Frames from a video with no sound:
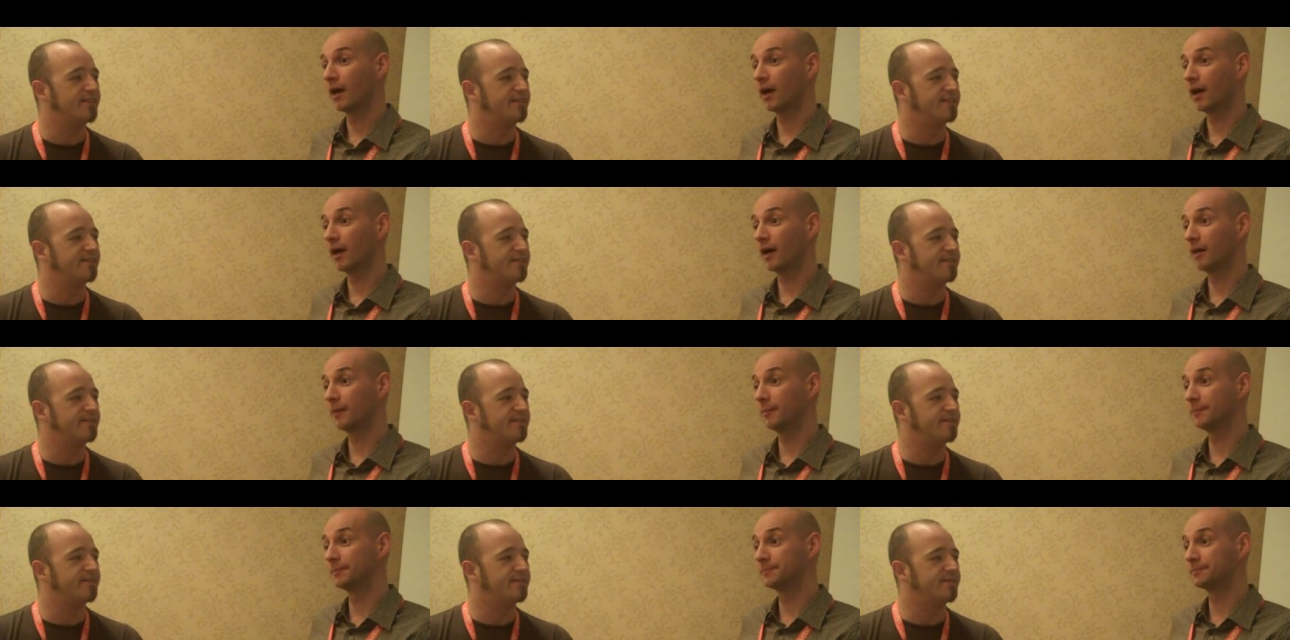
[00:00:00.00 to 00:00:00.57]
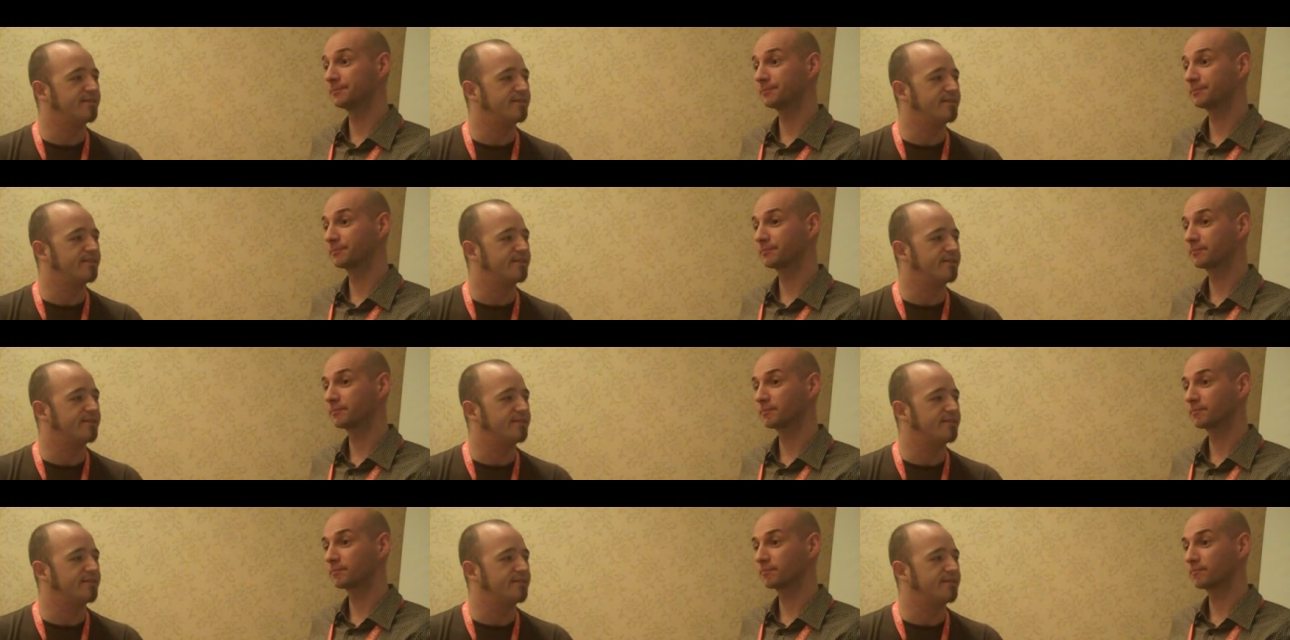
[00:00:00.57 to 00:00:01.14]
Speaker 1: Um,
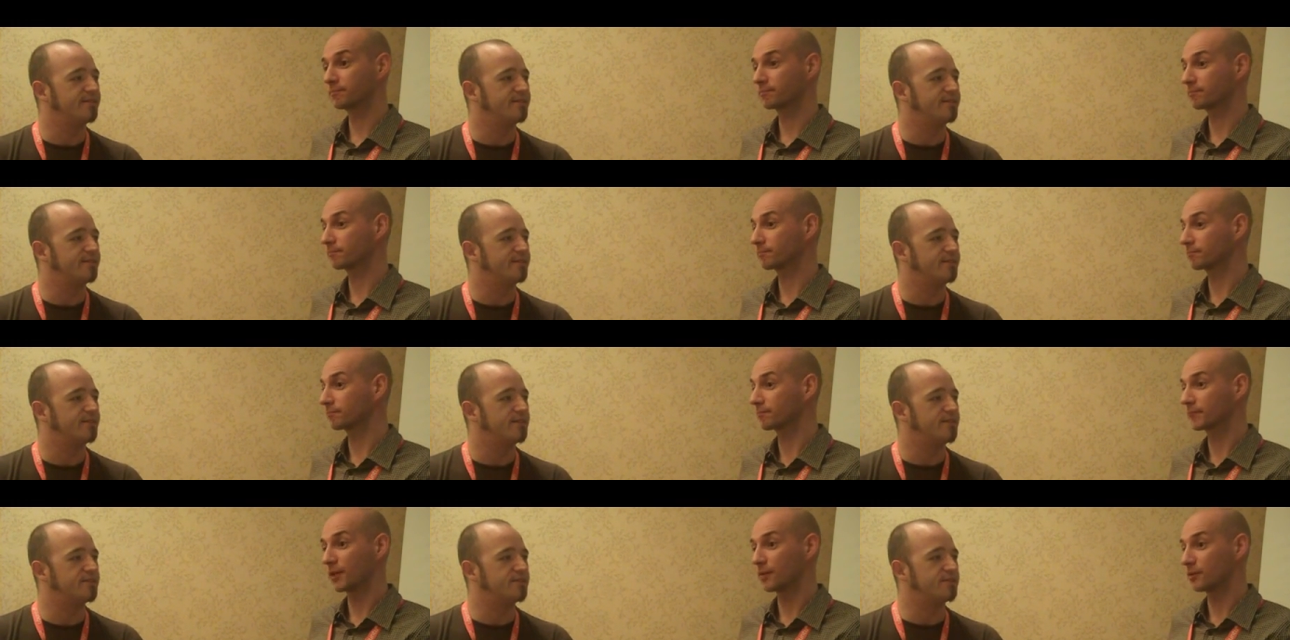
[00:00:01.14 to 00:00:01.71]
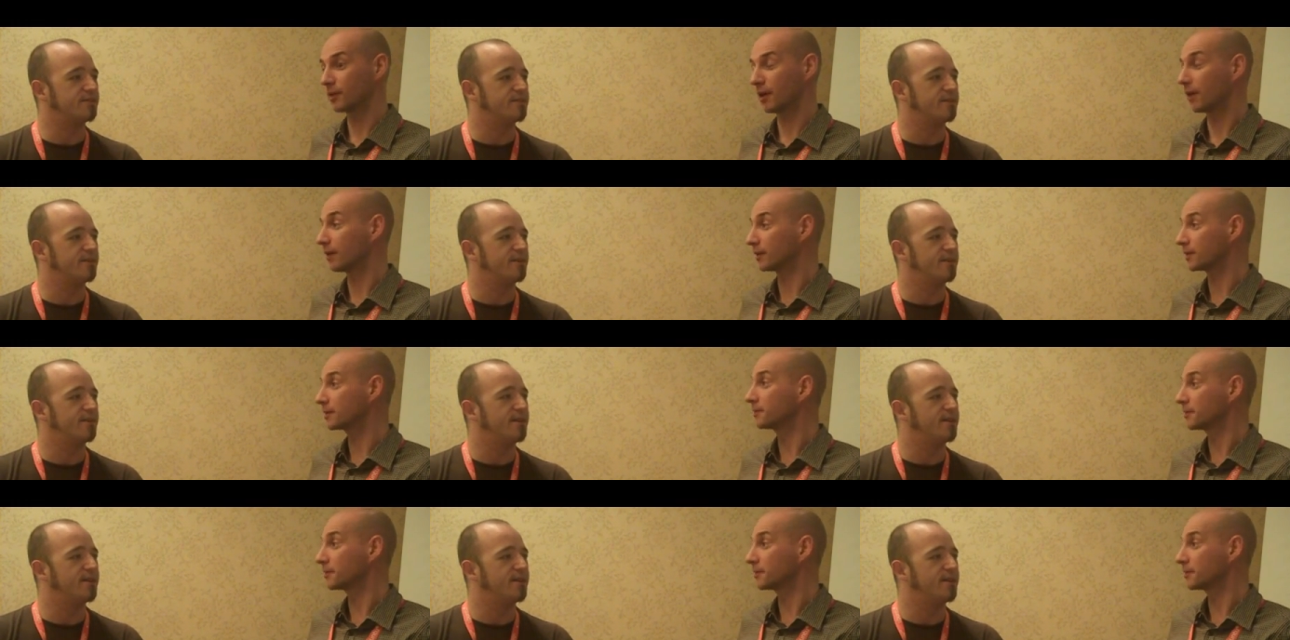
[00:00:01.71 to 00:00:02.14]
right.